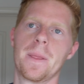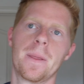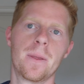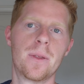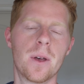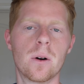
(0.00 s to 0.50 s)

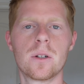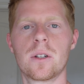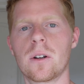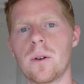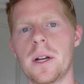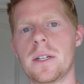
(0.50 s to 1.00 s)
those
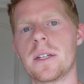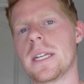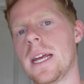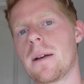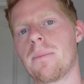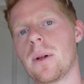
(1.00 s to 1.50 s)
are going to
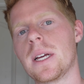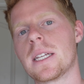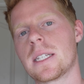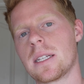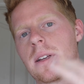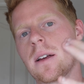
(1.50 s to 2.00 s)
take
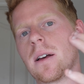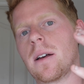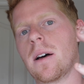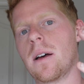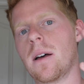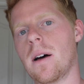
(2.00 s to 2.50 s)
place
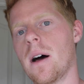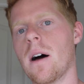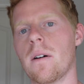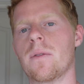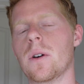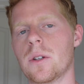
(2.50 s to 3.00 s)

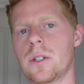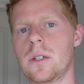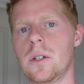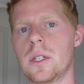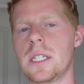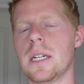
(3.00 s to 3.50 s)
of those
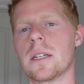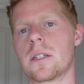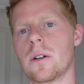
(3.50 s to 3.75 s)
two seats.